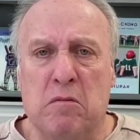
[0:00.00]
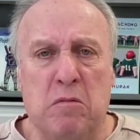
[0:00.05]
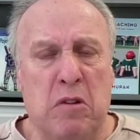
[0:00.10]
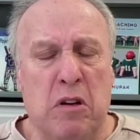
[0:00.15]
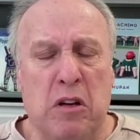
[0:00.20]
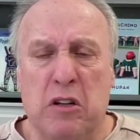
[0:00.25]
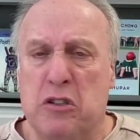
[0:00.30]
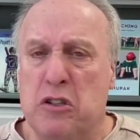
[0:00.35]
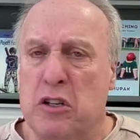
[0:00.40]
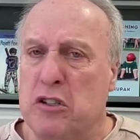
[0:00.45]

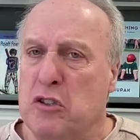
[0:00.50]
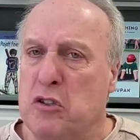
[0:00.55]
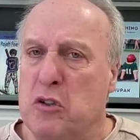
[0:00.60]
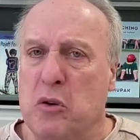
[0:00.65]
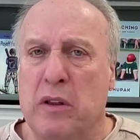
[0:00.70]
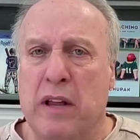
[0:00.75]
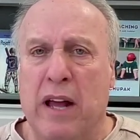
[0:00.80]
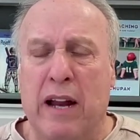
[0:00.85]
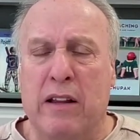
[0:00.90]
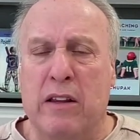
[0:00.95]
You could just
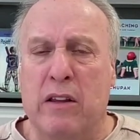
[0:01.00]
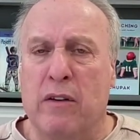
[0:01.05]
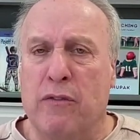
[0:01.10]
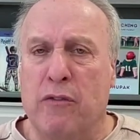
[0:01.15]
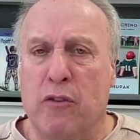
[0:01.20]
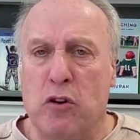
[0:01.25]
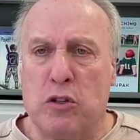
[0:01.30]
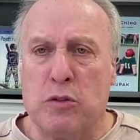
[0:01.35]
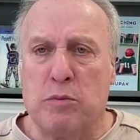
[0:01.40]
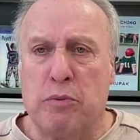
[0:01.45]
do that in your
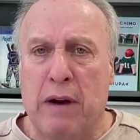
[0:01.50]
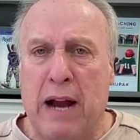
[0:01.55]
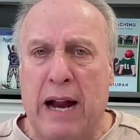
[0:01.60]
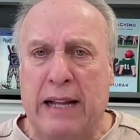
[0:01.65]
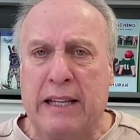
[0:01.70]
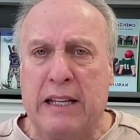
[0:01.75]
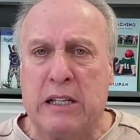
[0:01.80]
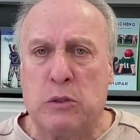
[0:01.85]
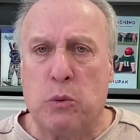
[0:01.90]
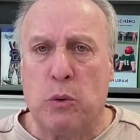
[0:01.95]
first
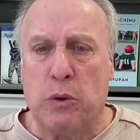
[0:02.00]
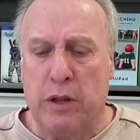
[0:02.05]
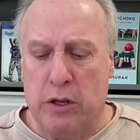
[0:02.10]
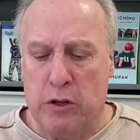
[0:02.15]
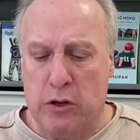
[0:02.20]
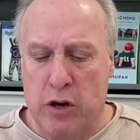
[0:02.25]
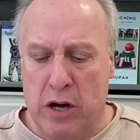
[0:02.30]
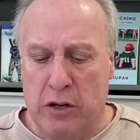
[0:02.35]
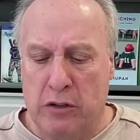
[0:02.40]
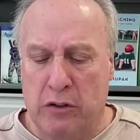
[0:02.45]
practice with your
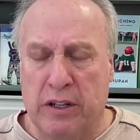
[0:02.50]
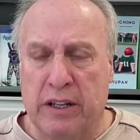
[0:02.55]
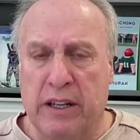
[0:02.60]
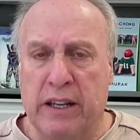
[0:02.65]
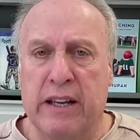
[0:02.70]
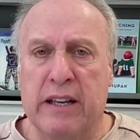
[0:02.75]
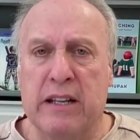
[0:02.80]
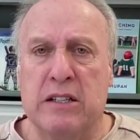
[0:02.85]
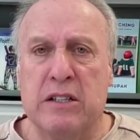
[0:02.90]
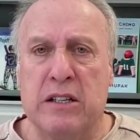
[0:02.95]
younger
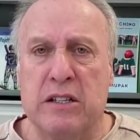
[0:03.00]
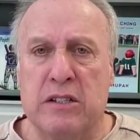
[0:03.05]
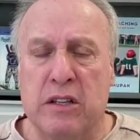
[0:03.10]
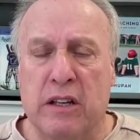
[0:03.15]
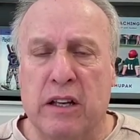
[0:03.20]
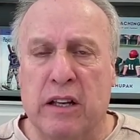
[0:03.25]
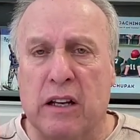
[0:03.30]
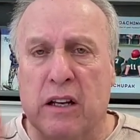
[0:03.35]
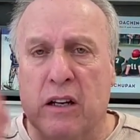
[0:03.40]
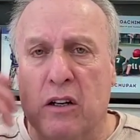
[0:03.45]
kids. It's
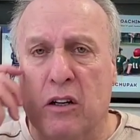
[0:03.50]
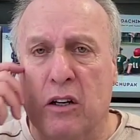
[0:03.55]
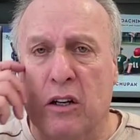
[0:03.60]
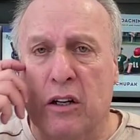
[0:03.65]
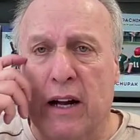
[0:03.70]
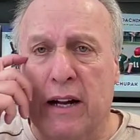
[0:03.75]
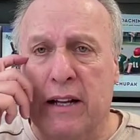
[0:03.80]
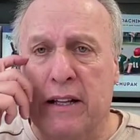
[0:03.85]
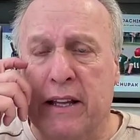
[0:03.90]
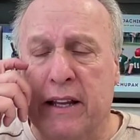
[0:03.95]
a good
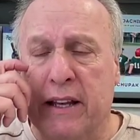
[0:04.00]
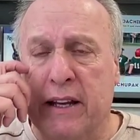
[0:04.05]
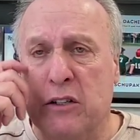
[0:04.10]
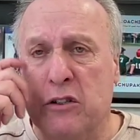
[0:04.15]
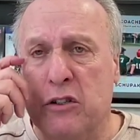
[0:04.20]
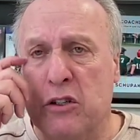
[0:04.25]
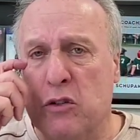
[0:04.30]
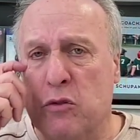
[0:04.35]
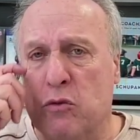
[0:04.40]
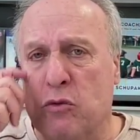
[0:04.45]
idea.
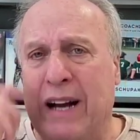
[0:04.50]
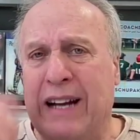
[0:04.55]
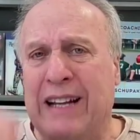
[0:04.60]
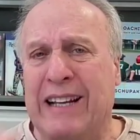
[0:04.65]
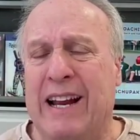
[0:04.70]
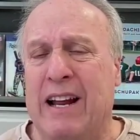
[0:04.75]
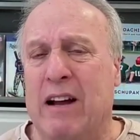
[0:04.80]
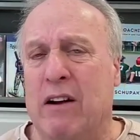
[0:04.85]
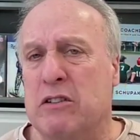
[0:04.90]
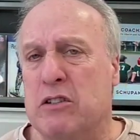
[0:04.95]
Just right
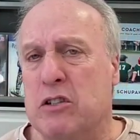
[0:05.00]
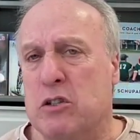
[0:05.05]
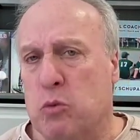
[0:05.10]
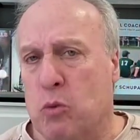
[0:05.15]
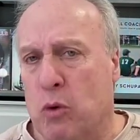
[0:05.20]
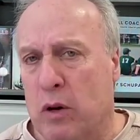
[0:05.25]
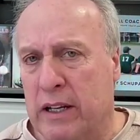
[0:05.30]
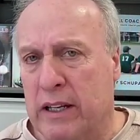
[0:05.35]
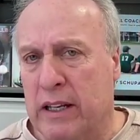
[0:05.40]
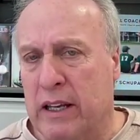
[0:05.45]
now, I just
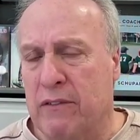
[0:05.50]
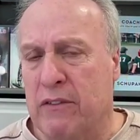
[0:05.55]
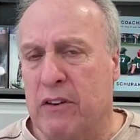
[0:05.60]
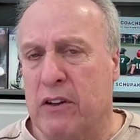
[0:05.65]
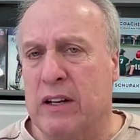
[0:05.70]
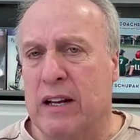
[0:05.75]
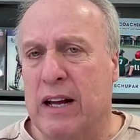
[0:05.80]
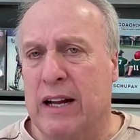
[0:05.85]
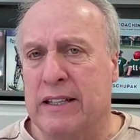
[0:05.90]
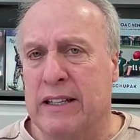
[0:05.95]
want to give
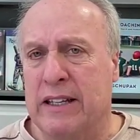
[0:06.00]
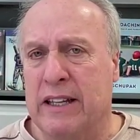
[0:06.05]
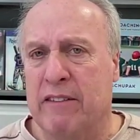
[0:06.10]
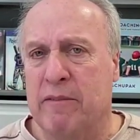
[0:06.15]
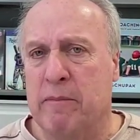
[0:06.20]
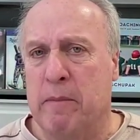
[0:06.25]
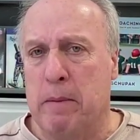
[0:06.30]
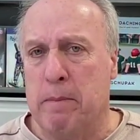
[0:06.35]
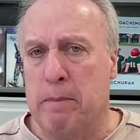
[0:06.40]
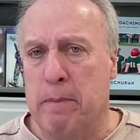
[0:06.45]
you an idea
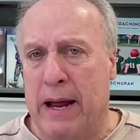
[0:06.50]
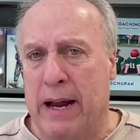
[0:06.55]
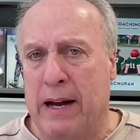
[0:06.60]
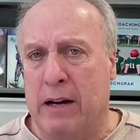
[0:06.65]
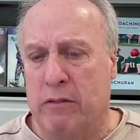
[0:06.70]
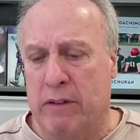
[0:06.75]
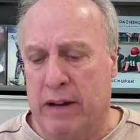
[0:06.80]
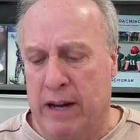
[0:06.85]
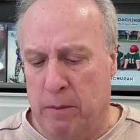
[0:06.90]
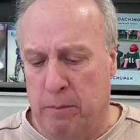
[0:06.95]
of my
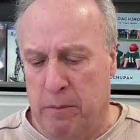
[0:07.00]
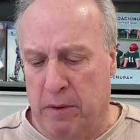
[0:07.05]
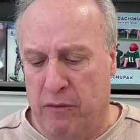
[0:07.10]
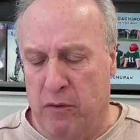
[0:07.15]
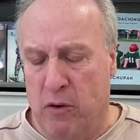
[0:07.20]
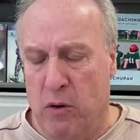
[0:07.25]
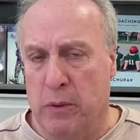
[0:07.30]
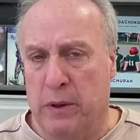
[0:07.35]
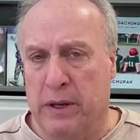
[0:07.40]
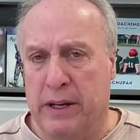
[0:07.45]
background
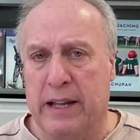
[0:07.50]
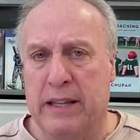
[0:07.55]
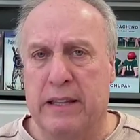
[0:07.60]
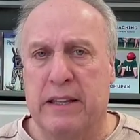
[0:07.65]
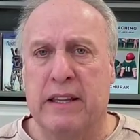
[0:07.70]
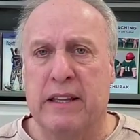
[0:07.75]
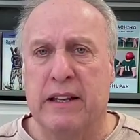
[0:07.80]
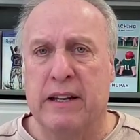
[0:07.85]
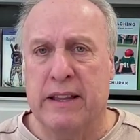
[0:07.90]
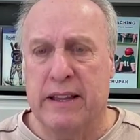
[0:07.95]
before we
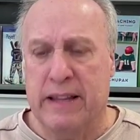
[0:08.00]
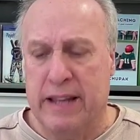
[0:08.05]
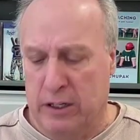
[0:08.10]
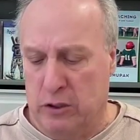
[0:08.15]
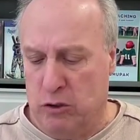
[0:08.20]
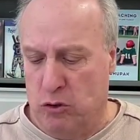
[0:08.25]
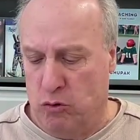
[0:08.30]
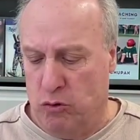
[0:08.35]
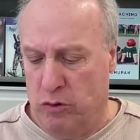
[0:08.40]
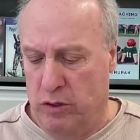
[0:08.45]
get to the
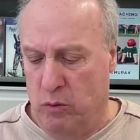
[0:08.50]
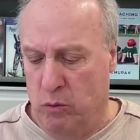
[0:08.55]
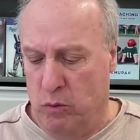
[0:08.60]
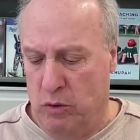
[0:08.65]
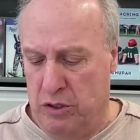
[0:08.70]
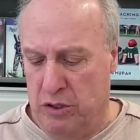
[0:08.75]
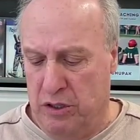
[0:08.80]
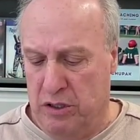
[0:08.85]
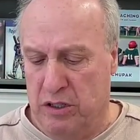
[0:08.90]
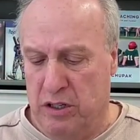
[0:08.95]
next drill,
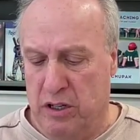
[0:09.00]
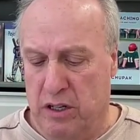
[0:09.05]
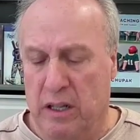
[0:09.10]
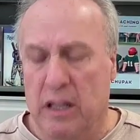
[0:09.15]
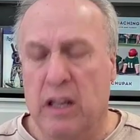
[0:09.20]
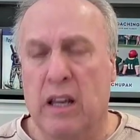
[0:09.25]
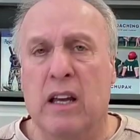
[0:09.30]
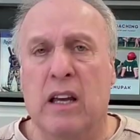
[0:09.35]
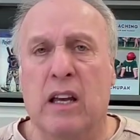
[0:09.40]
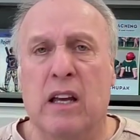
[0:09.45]
which is
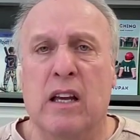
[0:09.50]
a